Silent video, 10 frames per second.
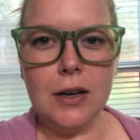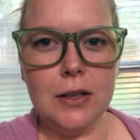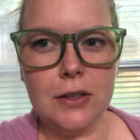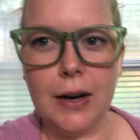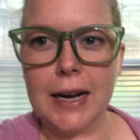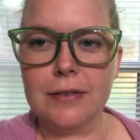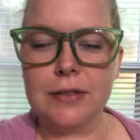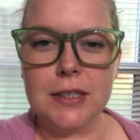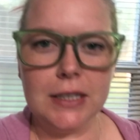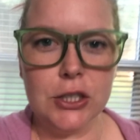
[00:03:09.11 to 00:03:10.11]
Oh, I have
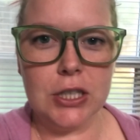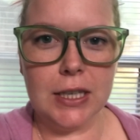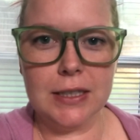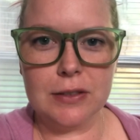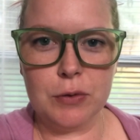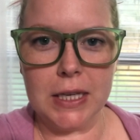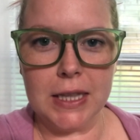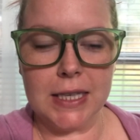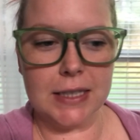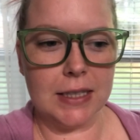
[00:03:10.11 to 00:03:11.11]
such a chance of
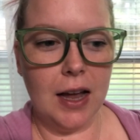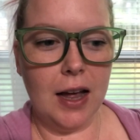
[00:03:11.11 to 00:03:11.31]
winning this.